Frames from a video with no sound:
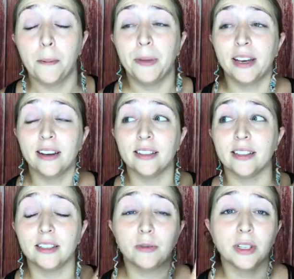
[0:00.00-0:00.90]
because
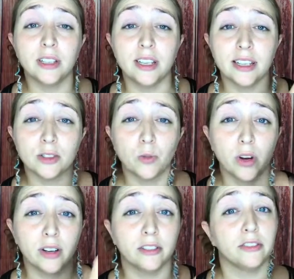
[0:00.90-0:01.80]
it really is
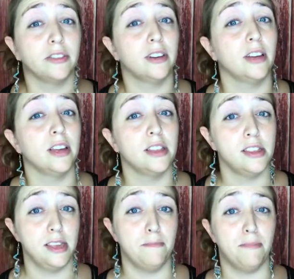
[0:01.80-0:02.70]
one of
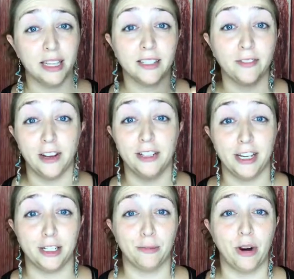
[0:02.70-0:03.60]
the best
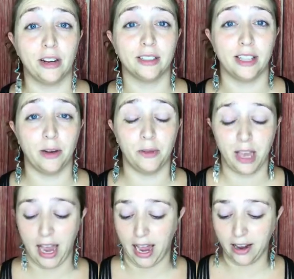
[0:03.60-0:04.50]
foundation products that we
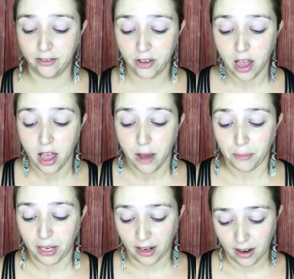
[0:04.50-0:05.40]
have,
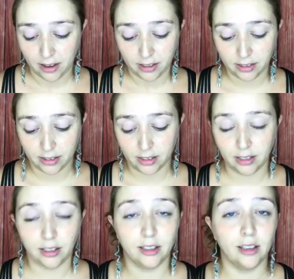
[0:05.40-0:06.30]
because
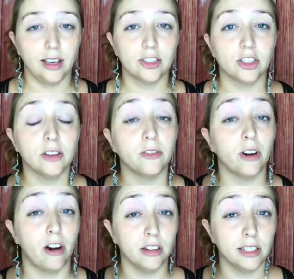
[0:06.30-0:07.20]
it's good
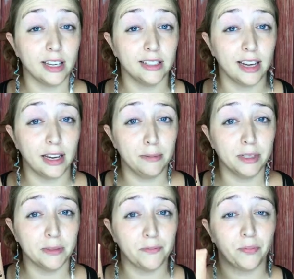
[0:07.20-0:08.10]
for all skin
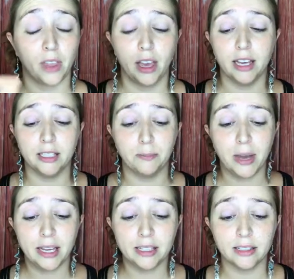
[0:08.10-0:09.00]
types. It's
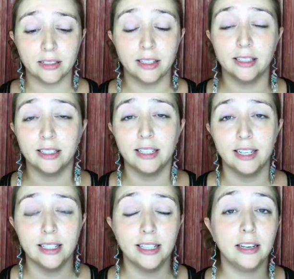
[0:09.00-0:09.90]
a
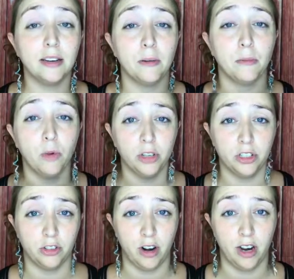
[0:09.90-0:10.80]
tinted
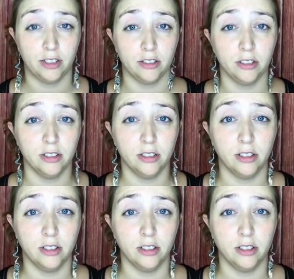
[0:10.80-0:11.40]
moisturizer